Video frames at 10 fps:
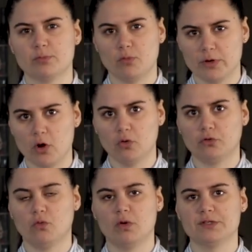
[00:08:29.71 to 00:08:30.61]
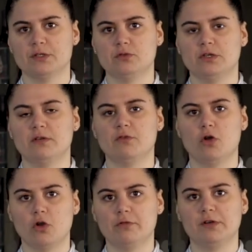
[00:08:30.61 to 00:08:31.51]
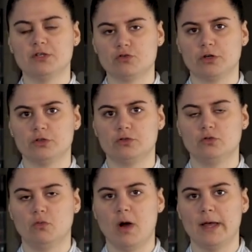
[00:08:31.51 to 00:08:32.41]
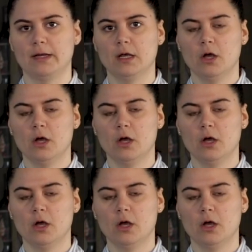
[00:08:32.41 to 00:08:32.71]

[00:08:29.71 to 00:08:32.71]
but we also wanted to give a lovely structure to the wine.